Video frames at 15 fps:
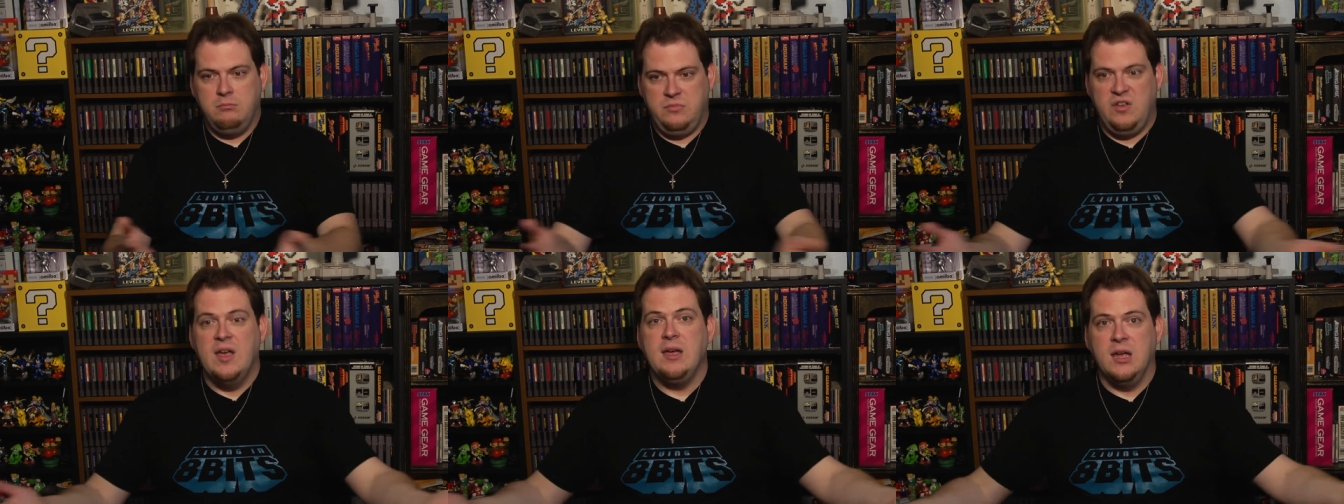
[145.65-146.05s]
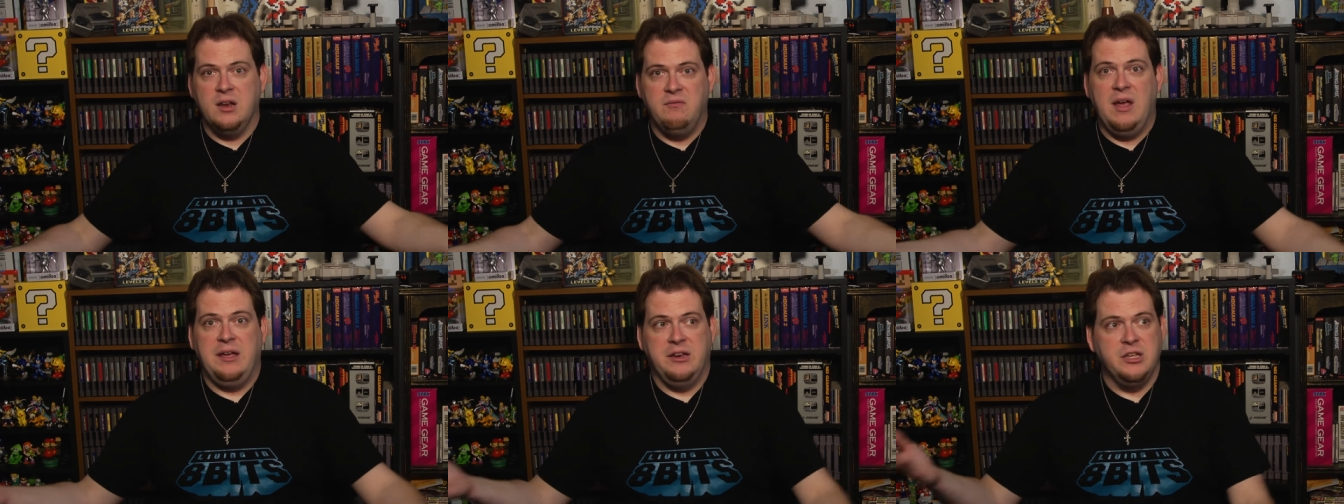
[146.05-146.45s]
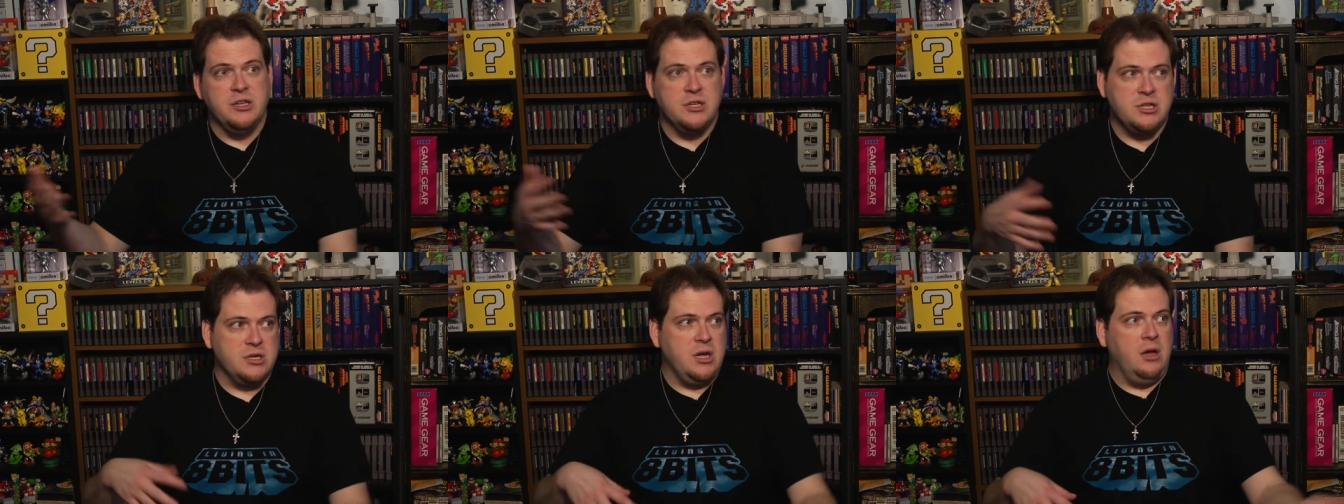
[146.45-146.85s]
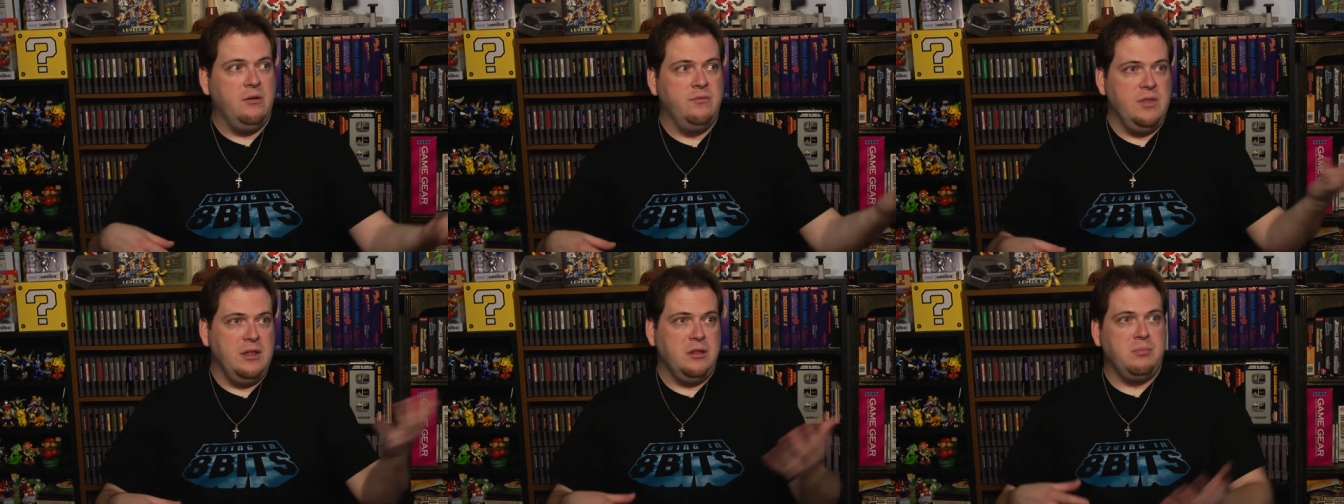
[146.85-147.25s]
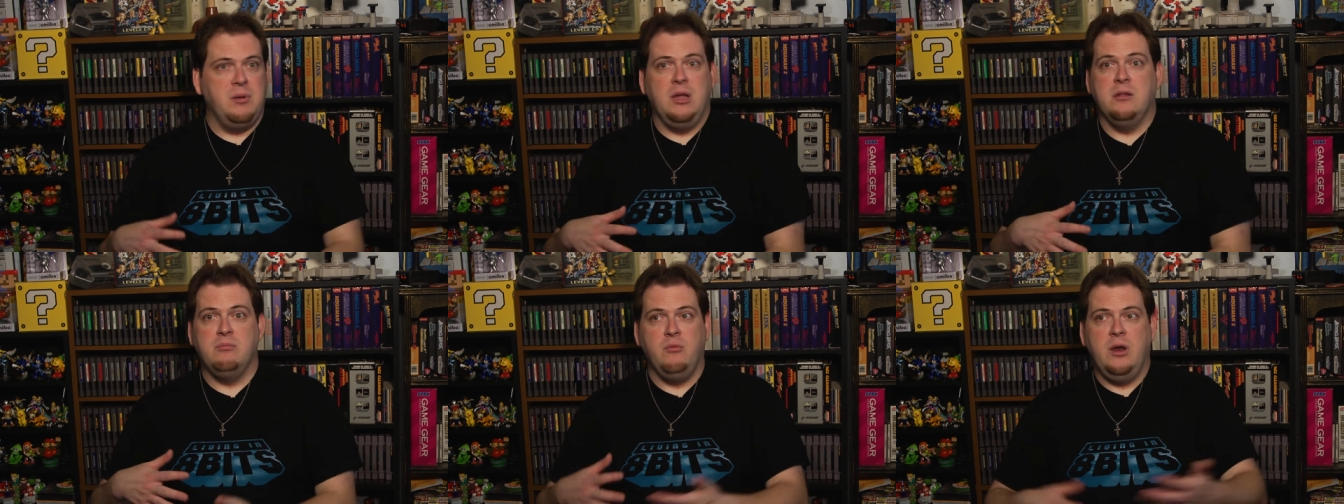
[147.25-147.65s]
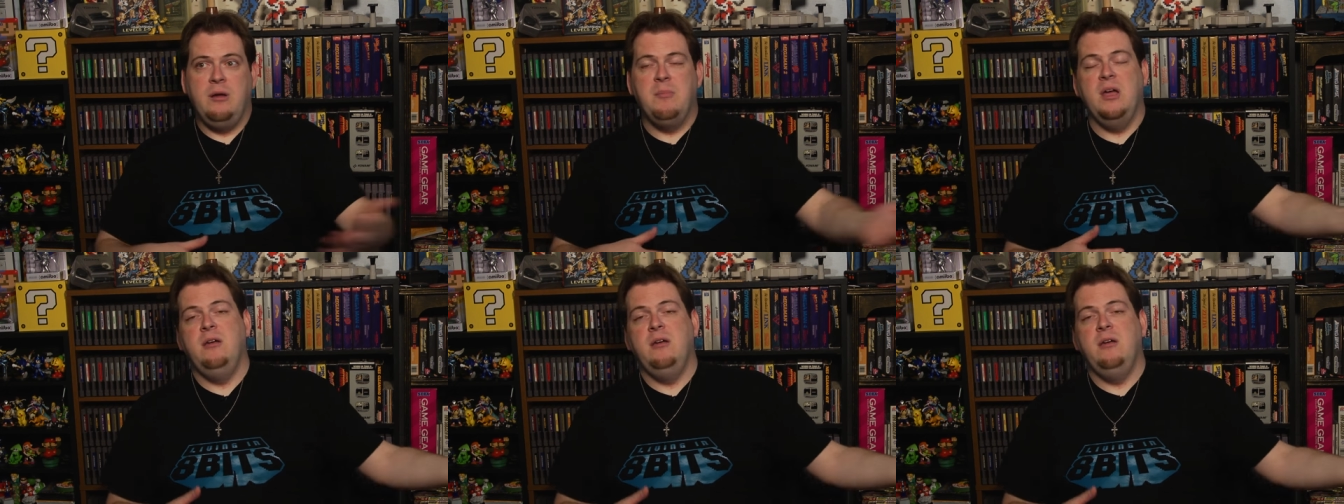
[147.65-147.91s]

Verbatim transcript: take advantage of this because when am